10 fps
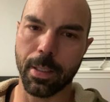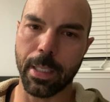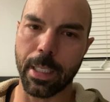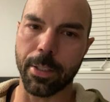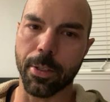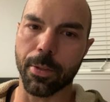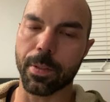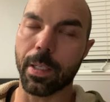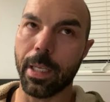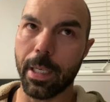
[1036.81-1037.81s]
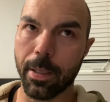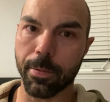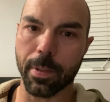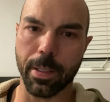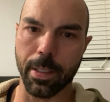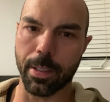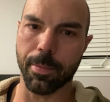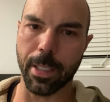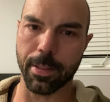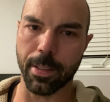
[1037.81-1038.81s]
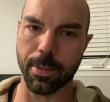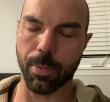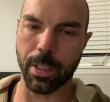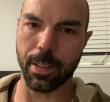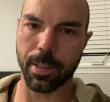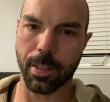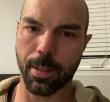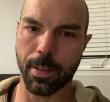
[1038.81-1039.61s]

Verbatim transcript: He knows everything about this place